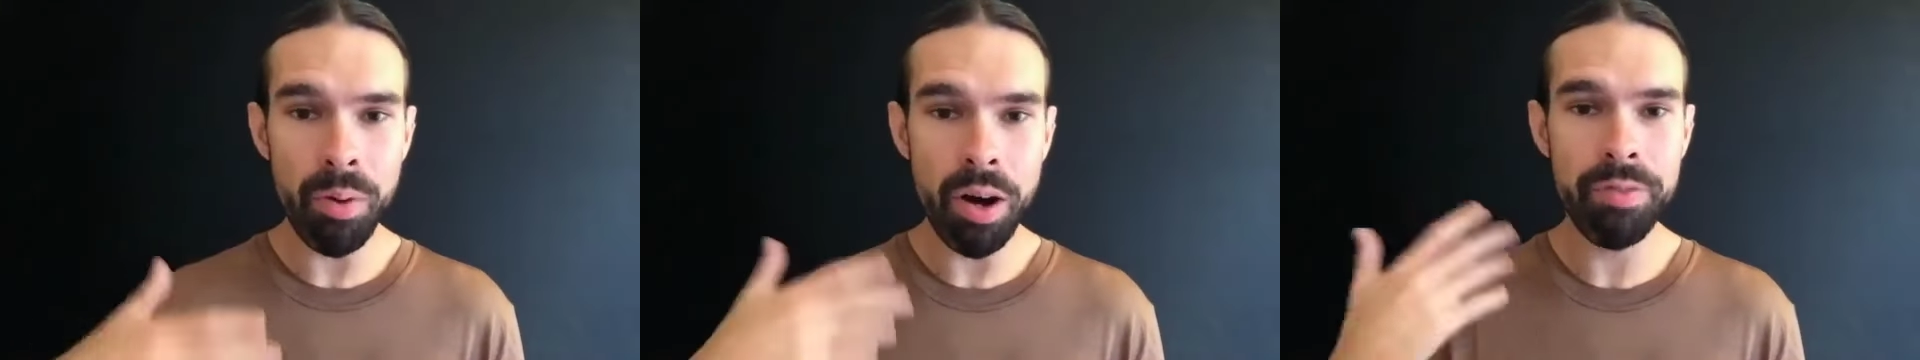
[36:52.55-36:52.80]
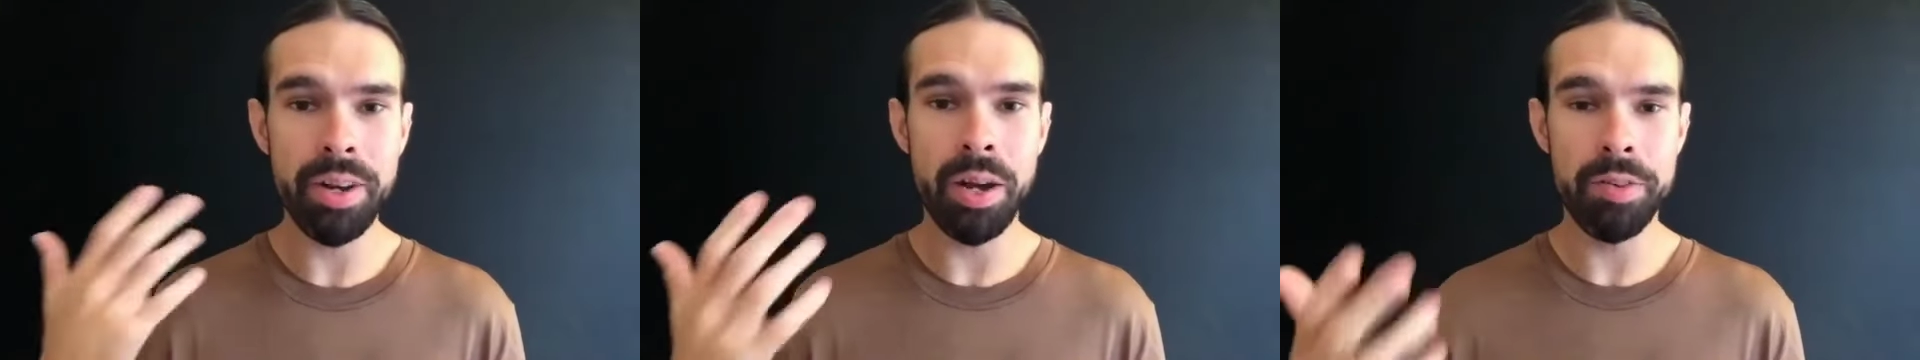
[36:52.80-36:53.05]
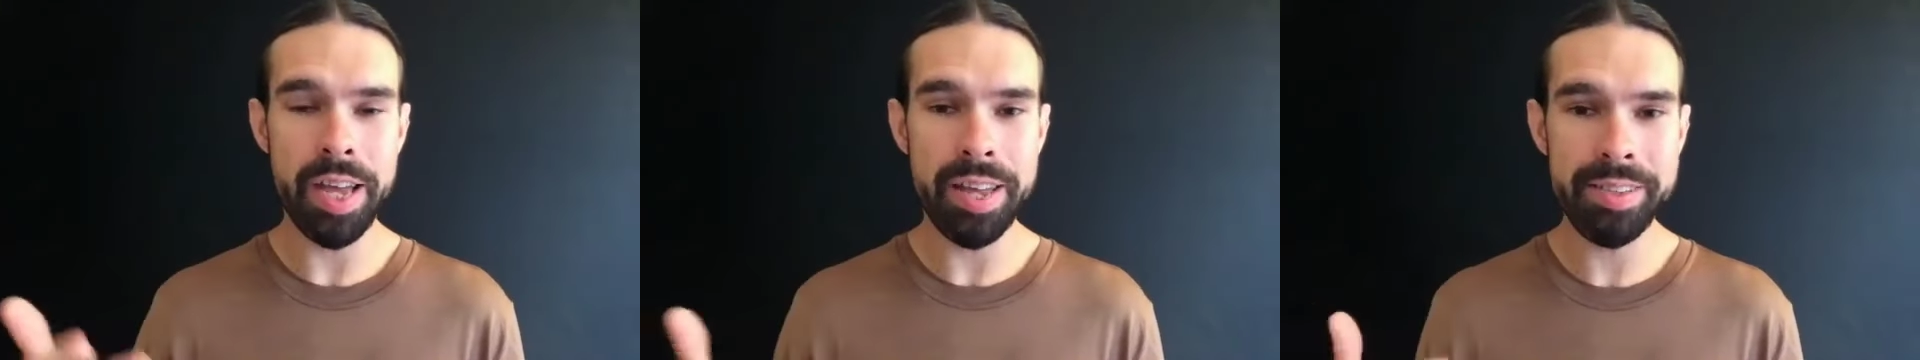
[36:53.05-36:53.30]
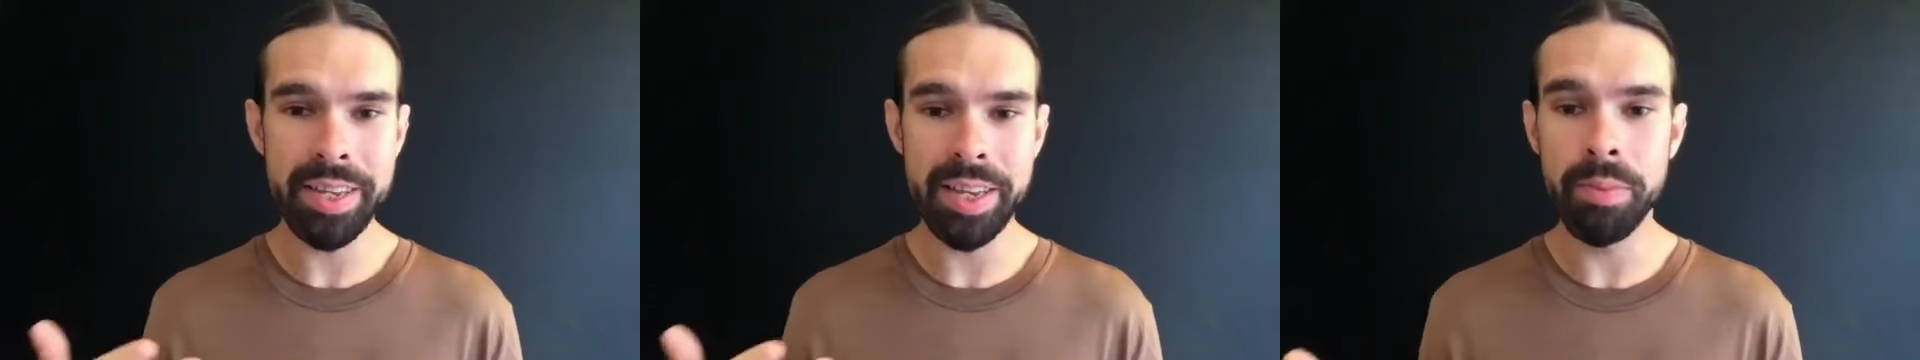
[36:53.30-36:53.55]
often I was
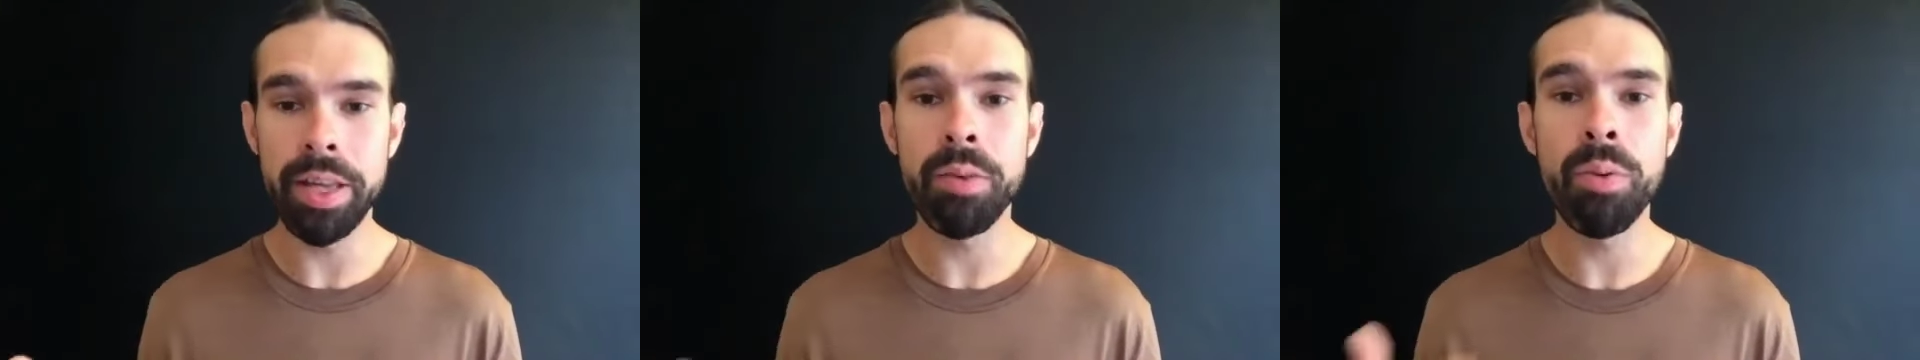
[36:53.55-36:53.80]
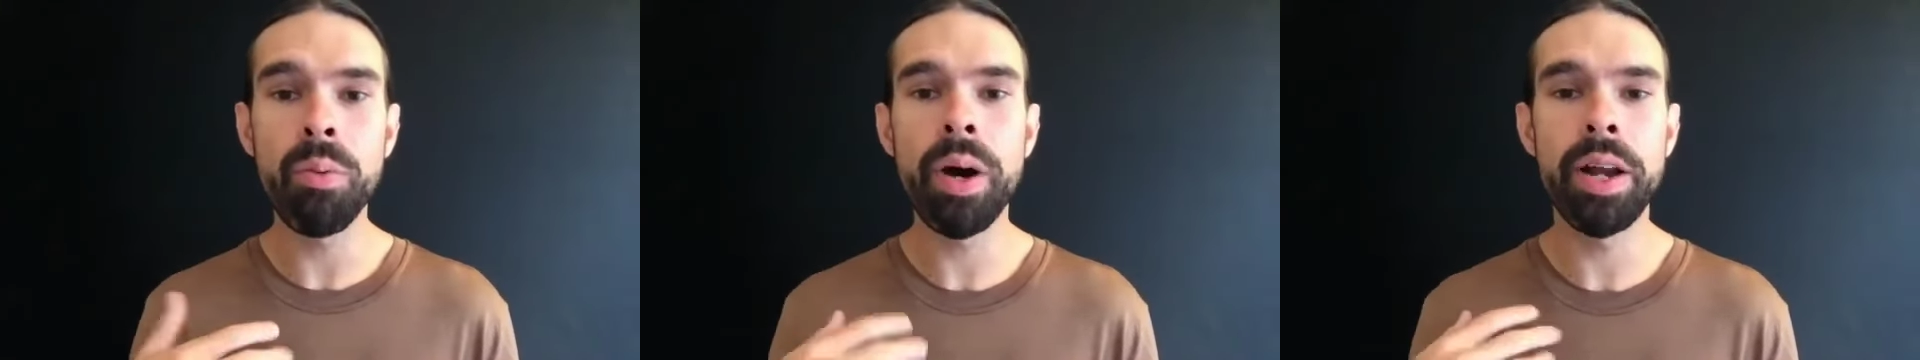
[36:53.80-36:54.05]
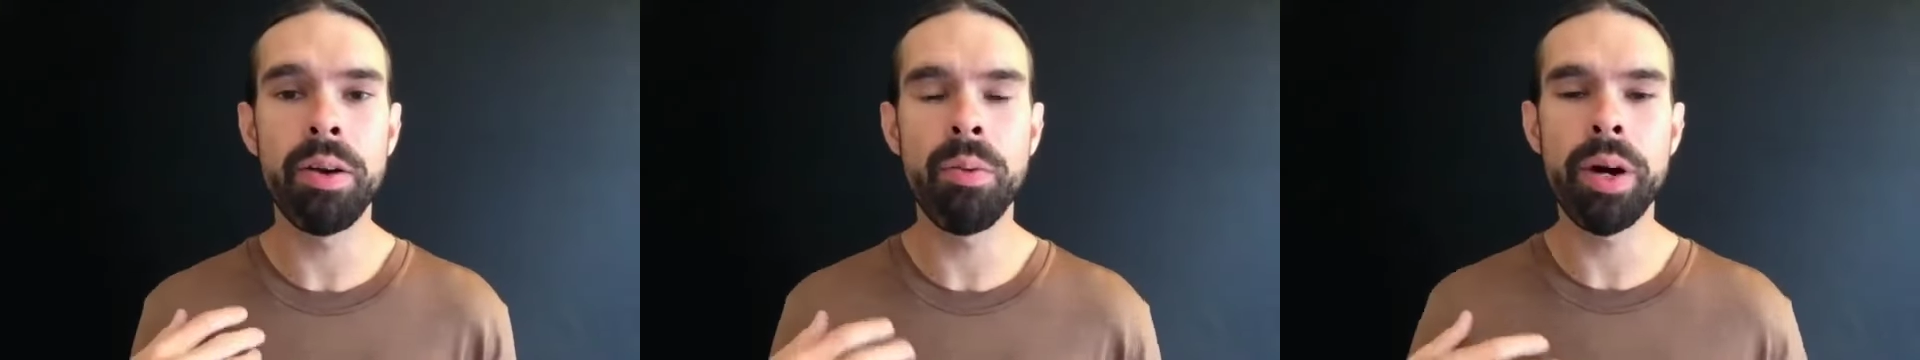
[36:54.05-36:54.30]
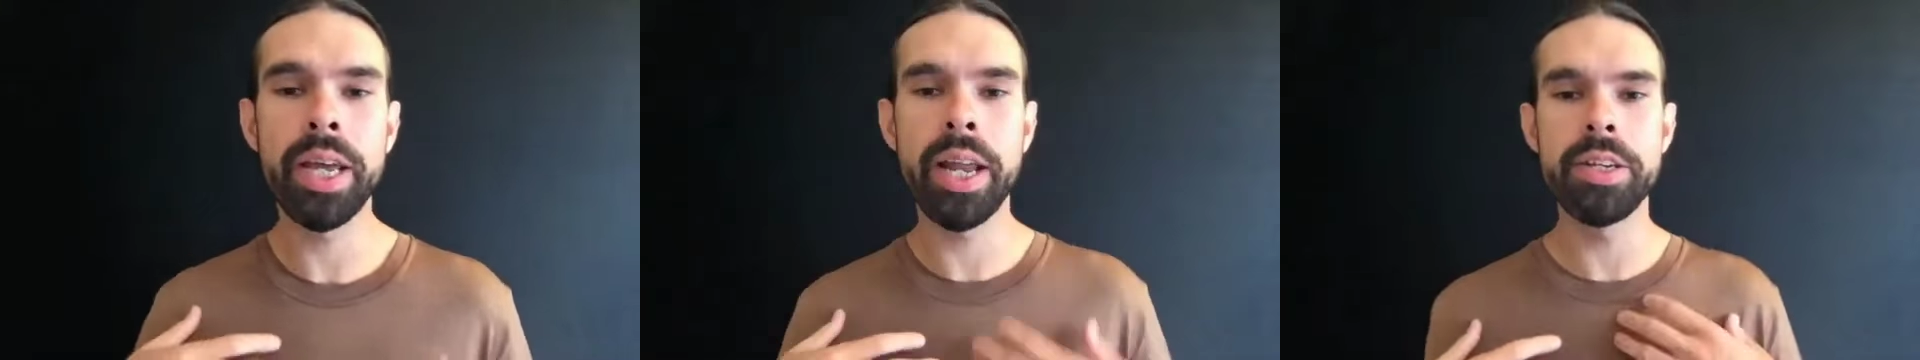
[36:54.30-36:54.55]
asking him, like, well,
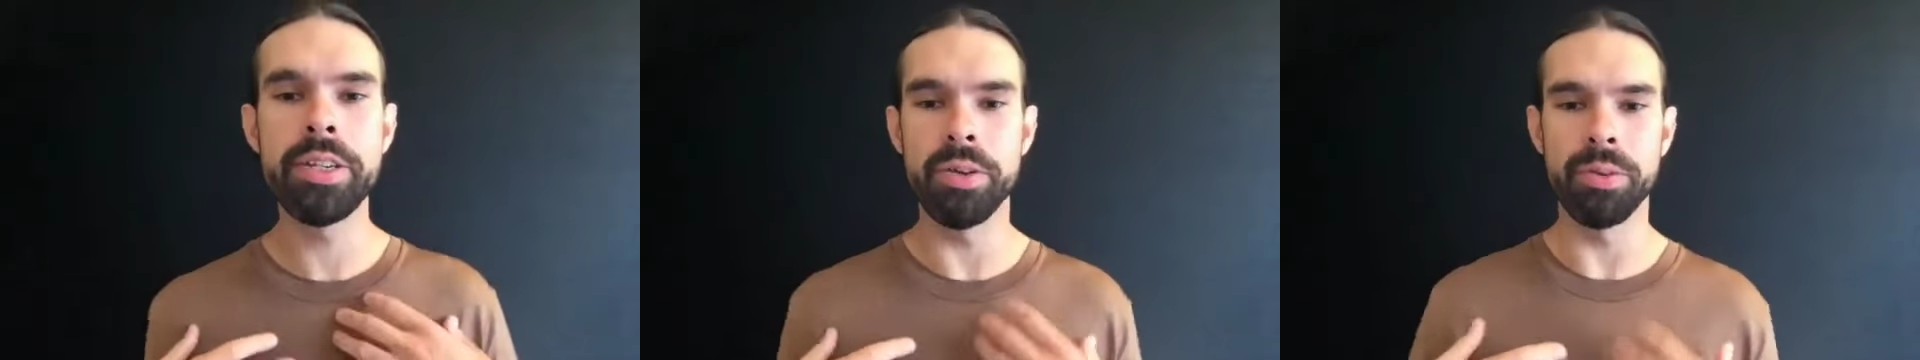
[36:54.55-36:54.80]
what can I do?